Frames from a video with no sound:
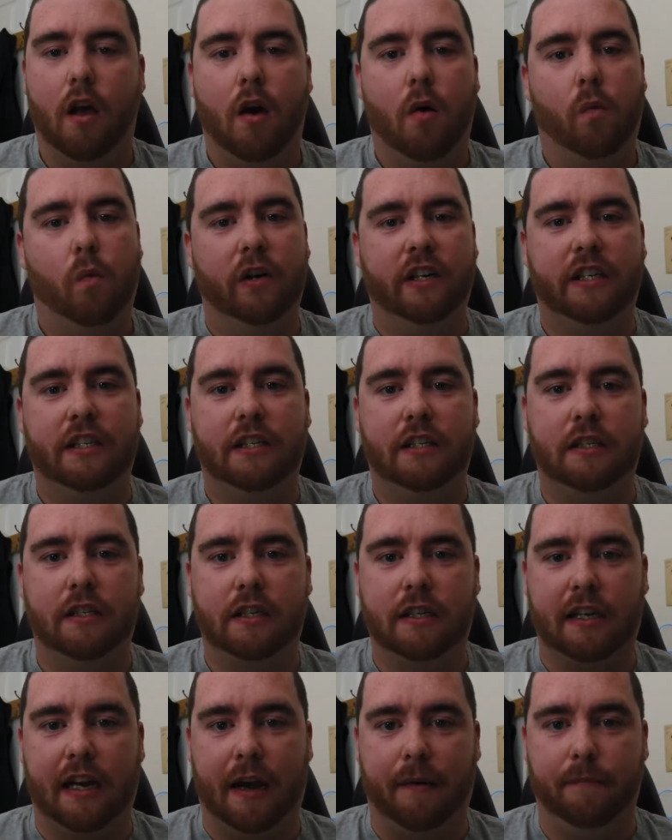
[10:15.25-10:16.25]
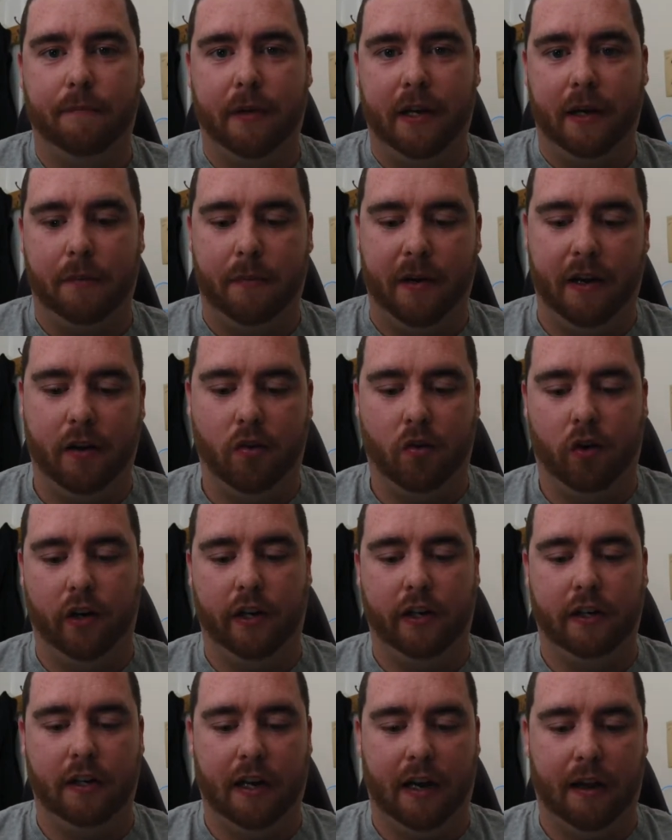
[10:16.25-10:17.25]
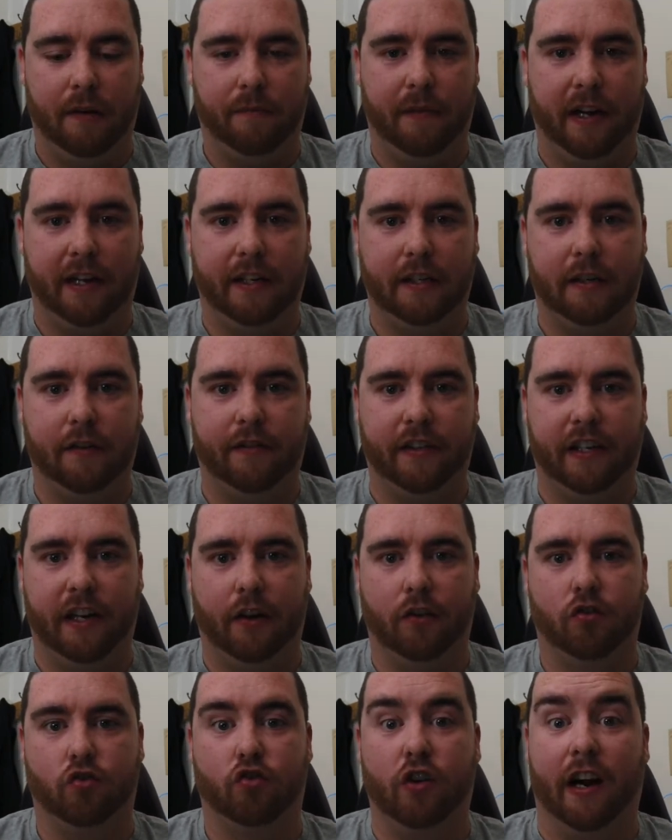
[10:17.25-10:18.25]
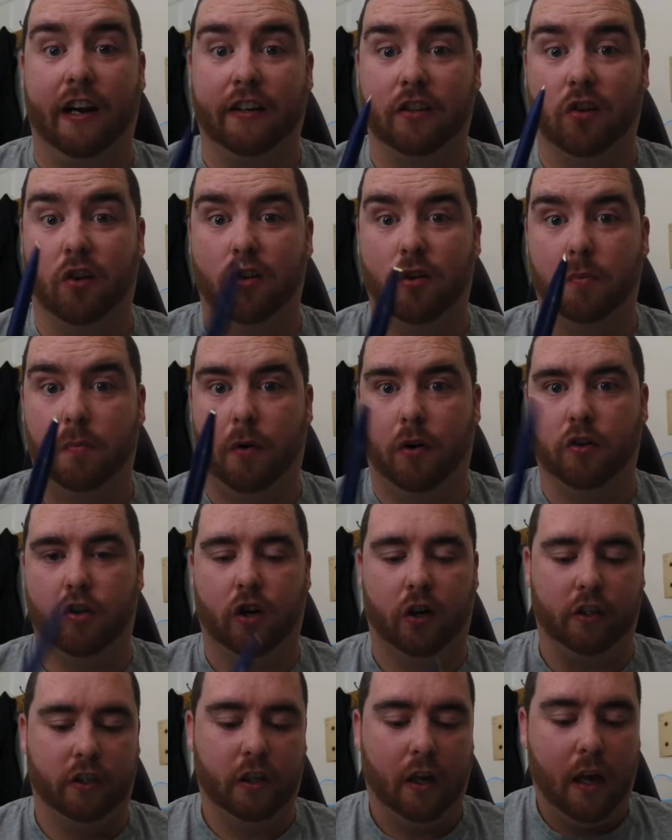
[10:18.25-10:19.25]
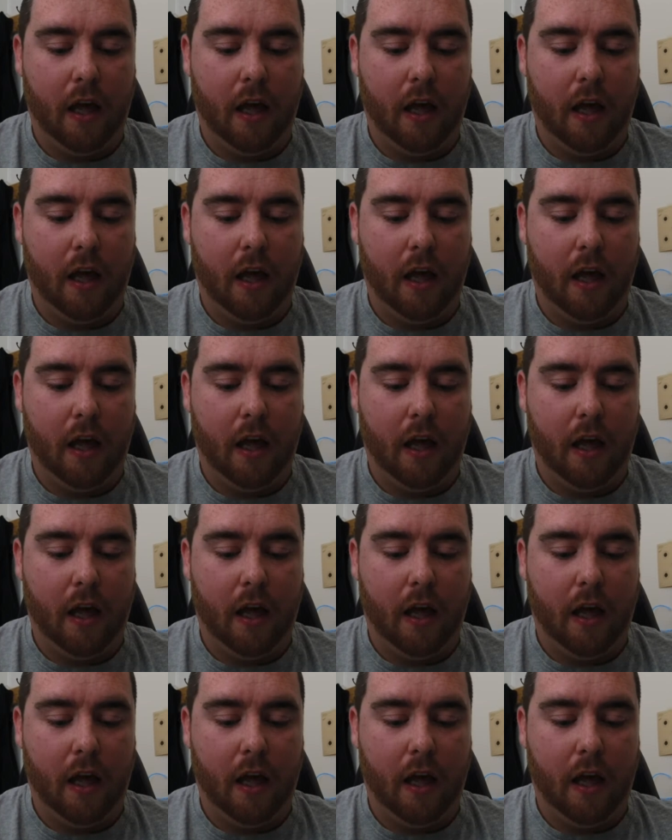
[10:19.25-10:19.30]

which can be a bit annoying and make the videos drag, so I do apologise.